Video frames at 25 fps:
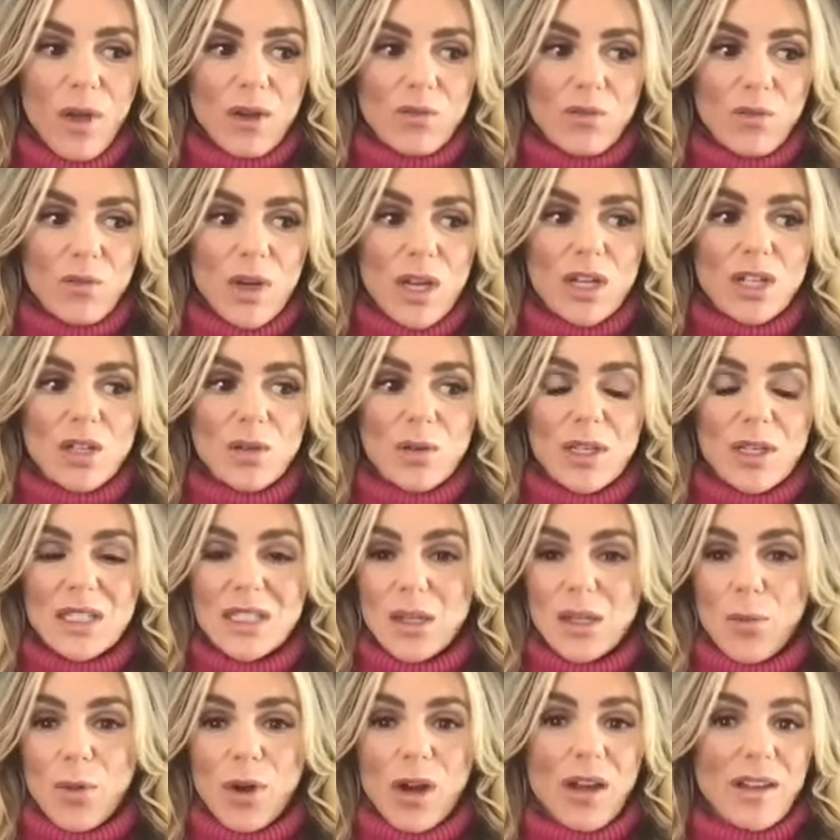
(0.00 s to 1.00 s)
and redo it
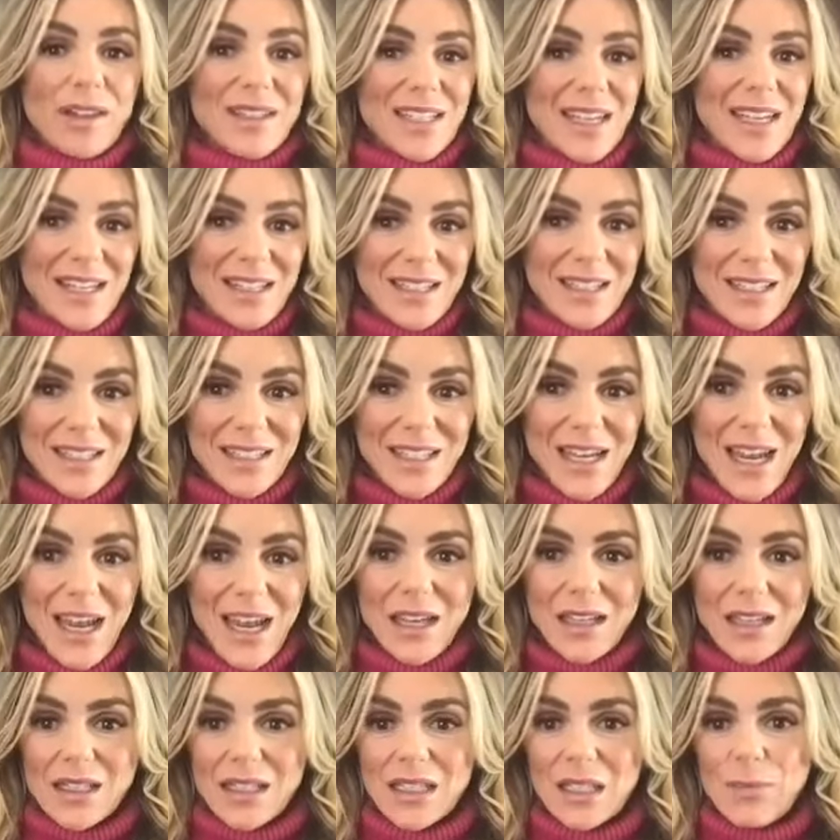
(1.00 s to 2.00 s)
somewhere else in
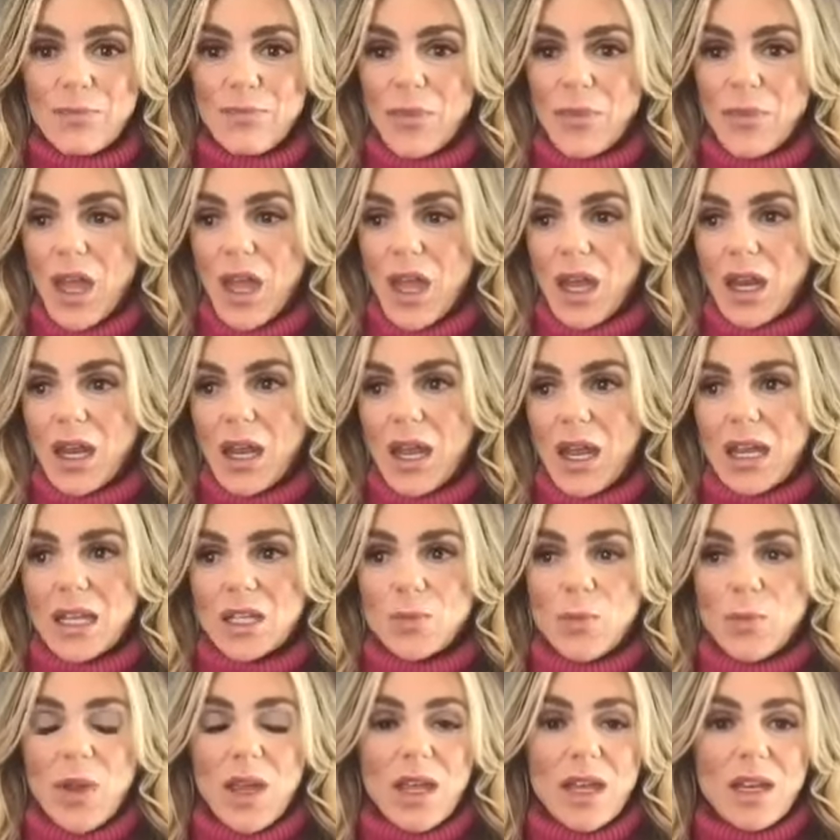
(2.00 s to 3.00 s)
states and
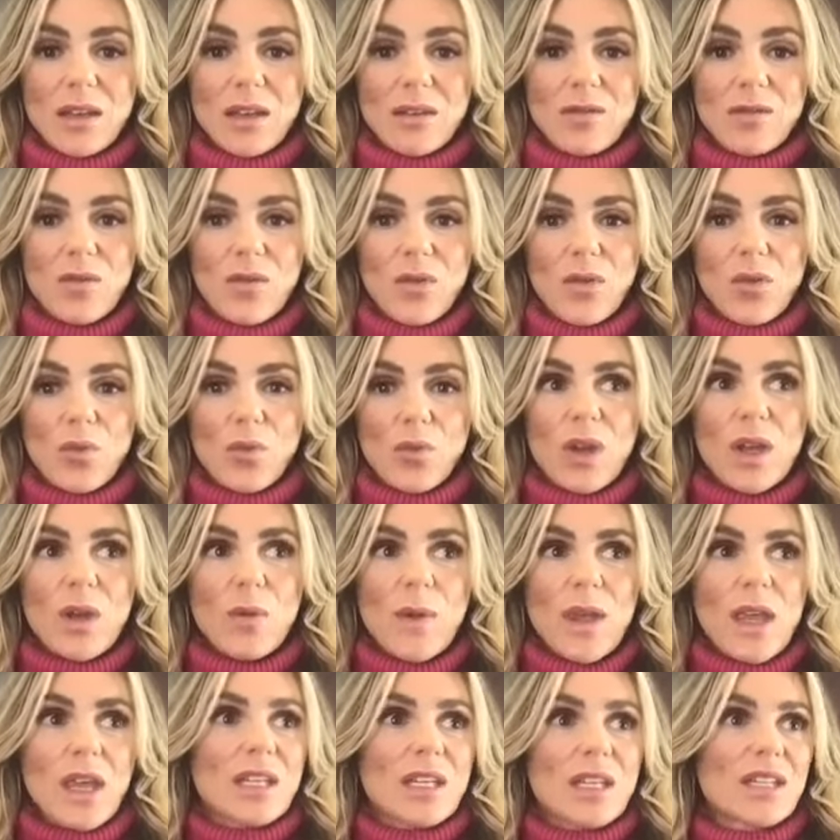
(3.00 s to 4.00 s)
it's been three
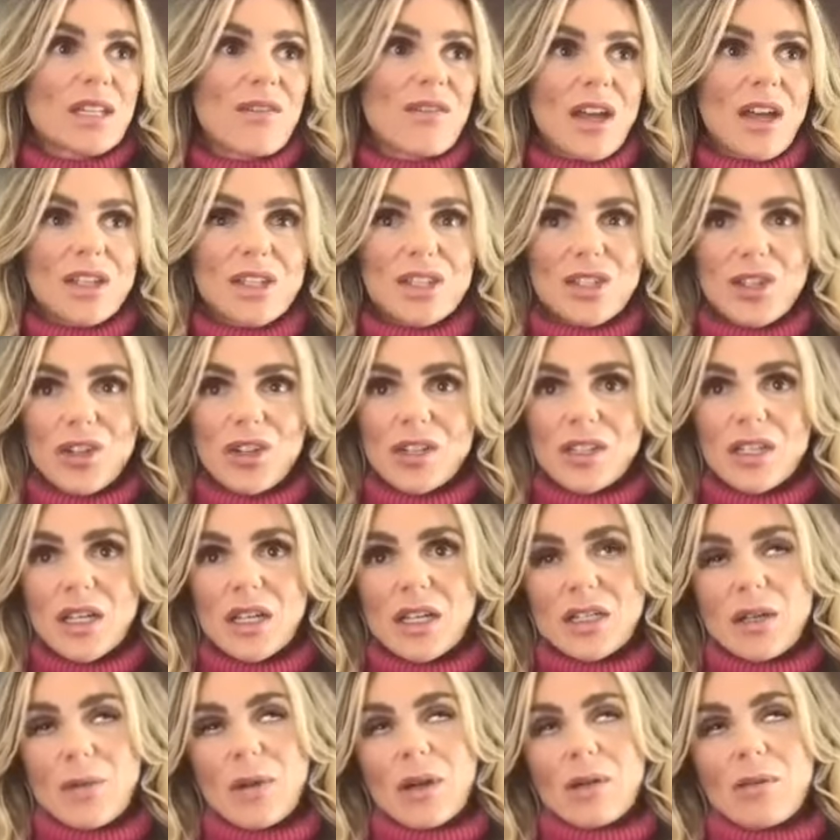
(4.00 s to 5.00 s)
weeks of uncertainty
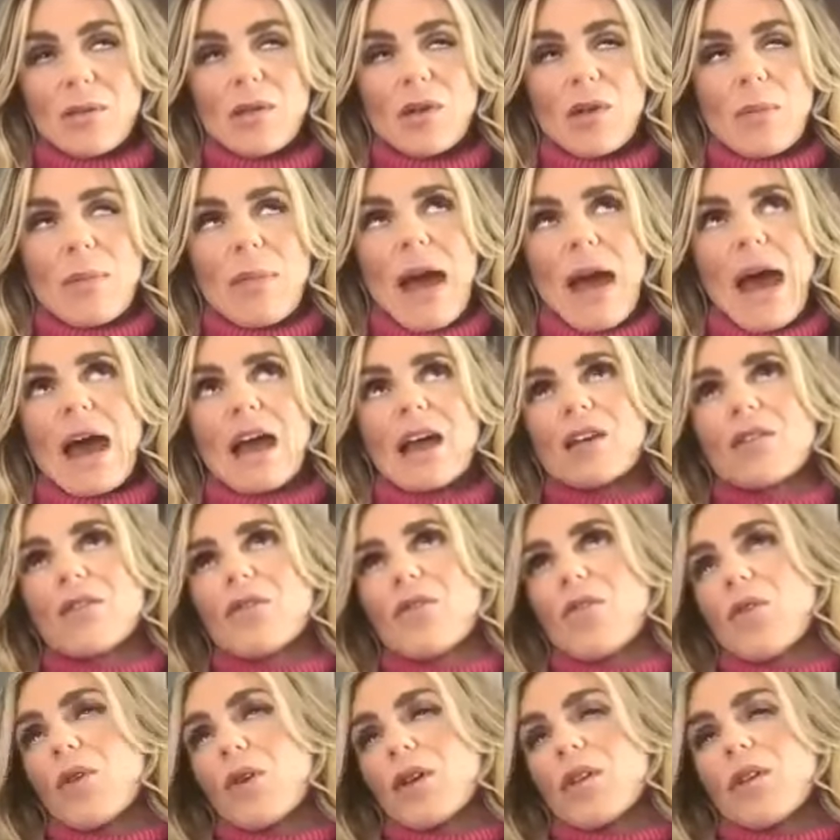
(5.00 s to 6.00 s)
because i've been going back
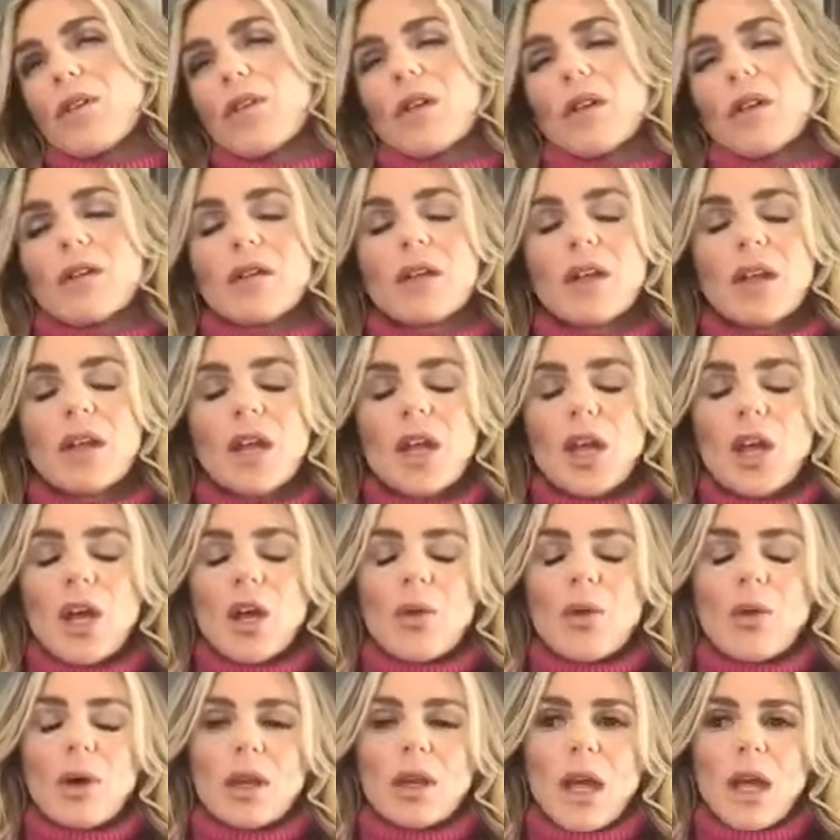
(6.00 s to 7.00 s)
and forth and
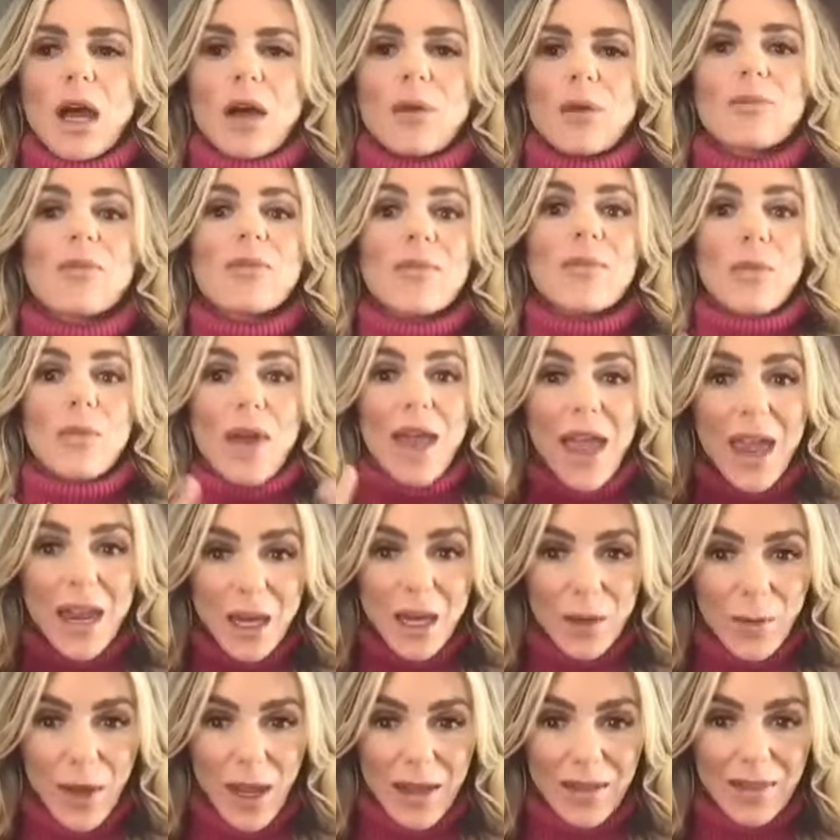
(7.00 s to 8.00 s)
whatnot
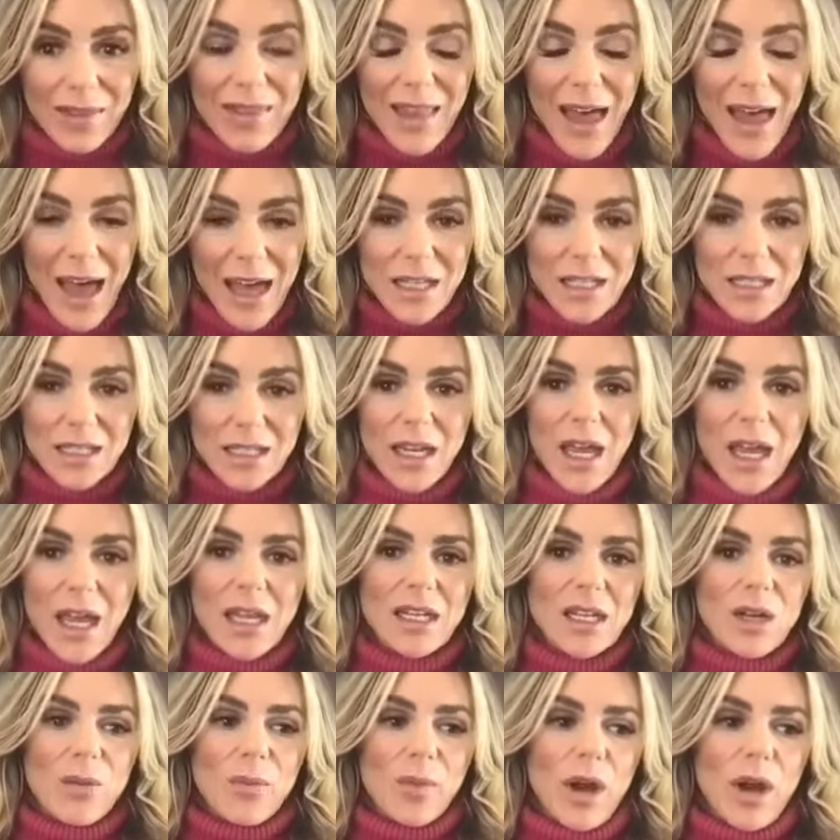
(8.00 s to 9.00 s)
anyway, last night I
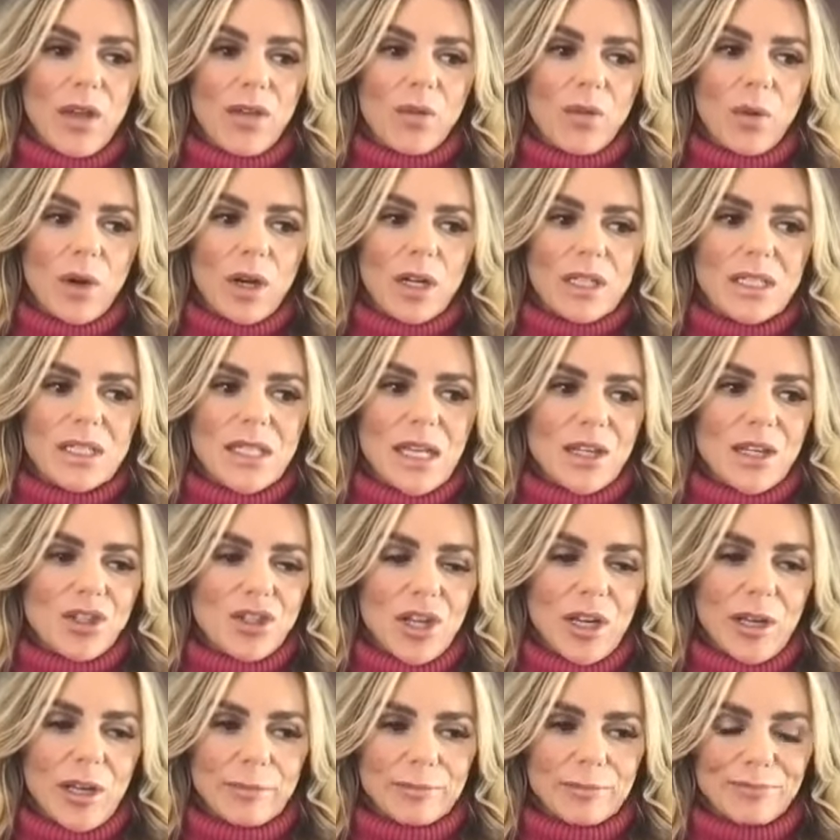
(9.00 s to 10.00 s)
did a breath work
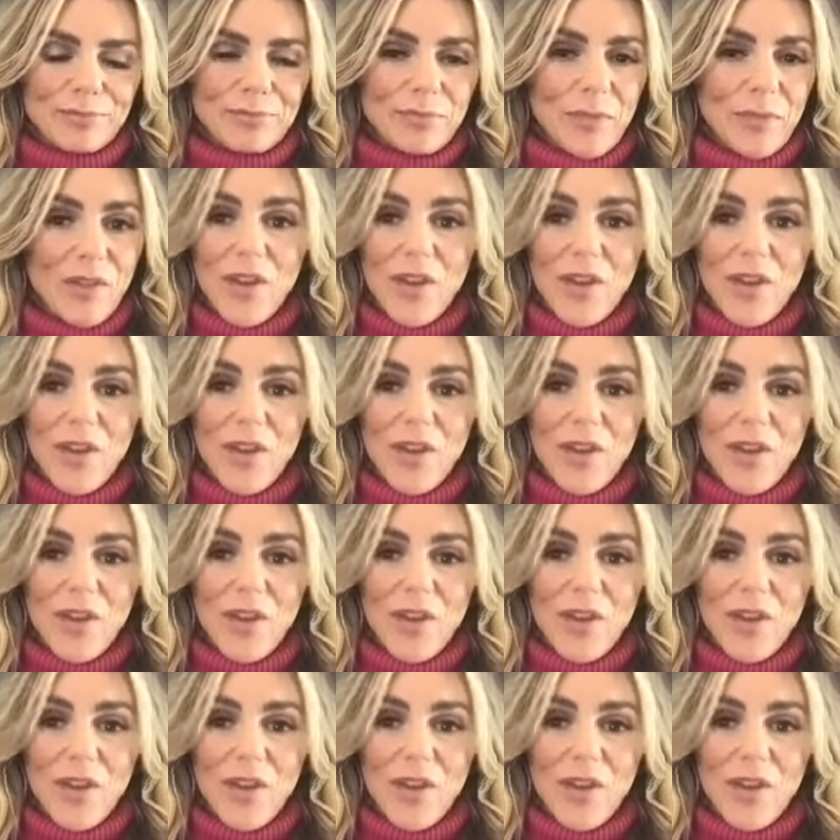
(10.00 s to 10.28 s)
session.